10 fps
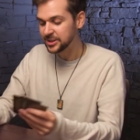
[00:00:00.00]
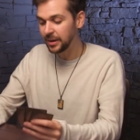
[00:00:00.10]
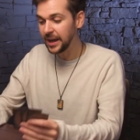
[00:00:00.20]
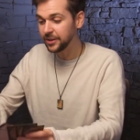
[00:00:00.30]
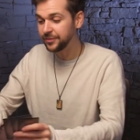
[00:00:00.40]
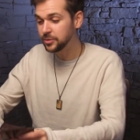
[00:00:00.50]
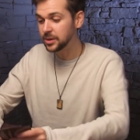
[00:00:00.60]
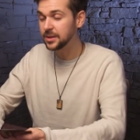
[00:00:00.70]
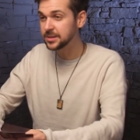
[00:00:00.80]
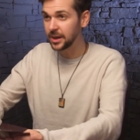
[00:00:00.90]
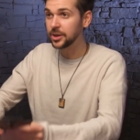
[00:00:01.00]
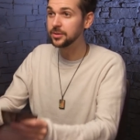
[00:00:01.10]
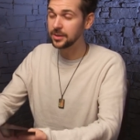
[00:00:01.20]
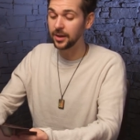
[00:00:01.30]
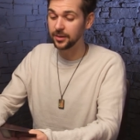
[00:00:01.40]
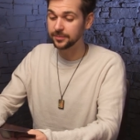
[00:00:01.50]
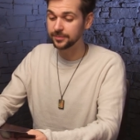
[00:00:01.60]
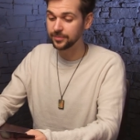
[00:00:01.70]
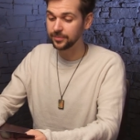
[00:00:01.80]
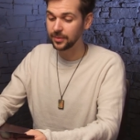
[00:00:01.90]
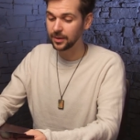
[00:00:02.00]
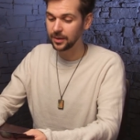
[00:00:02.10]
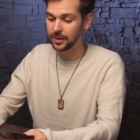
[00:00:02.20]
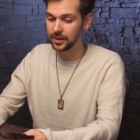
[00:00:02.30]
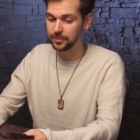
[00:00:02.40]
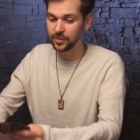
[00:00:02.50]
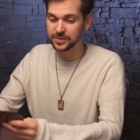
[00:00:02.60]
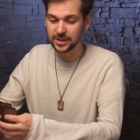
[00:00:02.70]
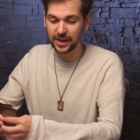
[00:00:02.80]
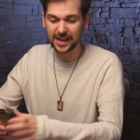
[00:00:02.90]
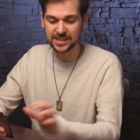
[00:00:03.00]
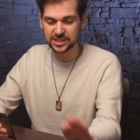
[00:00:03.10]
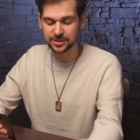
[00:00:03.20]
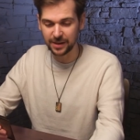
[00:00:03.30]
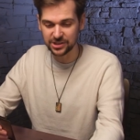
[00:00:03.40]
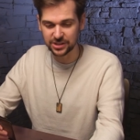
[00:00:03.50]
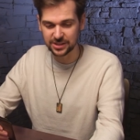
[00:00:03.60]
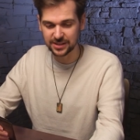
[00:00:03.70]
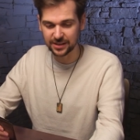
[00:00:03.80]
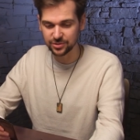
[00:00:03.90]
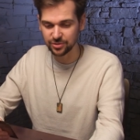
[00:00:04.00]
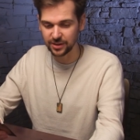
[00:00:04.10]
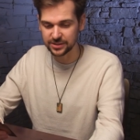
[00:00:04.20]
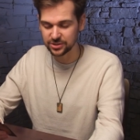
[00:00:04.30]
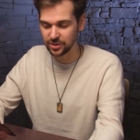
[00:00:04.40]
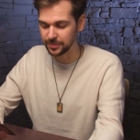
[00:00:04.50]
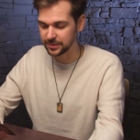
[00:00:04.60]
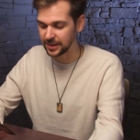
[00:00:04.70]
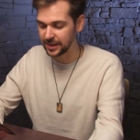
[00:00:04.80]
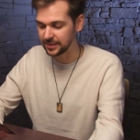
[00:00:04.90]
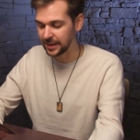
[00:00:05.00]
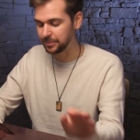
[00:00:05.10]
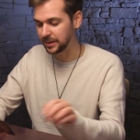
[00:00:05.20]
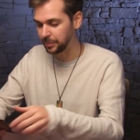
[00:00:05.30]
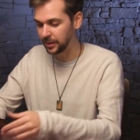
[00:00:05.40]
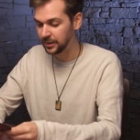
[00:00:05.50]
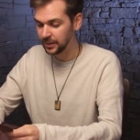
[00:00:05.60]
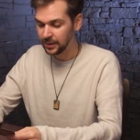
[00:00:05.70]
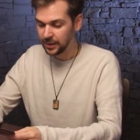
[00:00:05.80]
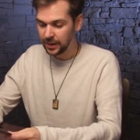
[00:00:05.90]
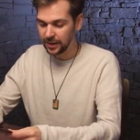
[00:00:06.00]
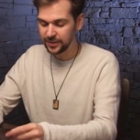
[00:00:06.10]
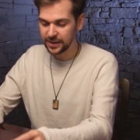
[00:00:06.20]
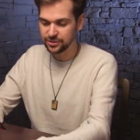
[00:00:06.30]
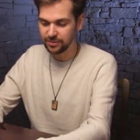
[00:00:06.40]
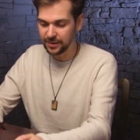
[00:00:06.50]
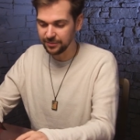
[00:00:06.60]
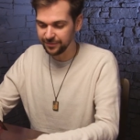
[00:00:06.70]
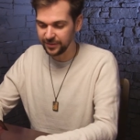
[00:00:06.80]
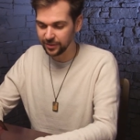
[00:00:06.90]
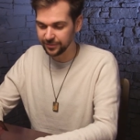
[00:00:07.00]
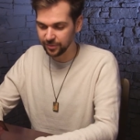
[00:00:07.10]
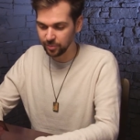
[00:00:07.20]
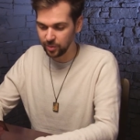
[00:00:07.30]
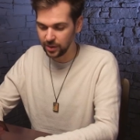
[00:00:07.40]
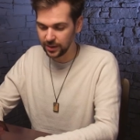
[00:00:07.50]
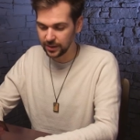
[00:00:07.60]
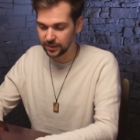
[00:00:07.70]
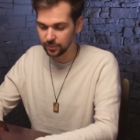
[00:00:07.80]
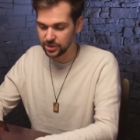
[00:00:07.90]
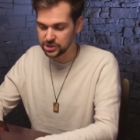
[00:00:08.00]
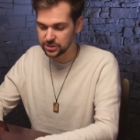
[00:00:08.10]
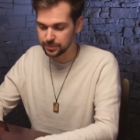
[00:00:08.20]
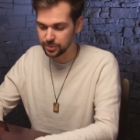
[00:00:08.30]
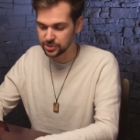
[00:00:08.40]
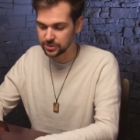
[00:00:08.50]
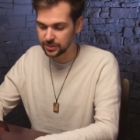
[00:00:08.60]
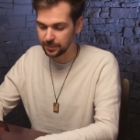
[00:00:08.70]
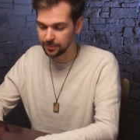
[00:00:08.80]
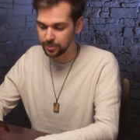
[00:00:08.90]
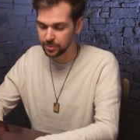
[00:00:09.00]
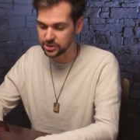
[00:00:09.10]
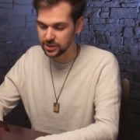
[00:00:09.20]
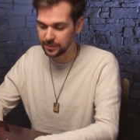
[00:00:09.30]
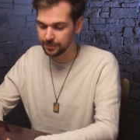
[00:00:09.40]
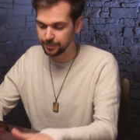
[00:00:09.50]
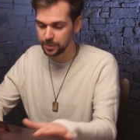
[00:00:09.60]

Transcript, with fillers: So I had a few cards that I could have done. Yeah. Um, obviously, I had to smash these out to try and stop the death happening, but I've had Drown in Filth for a while, which puts a num- which um,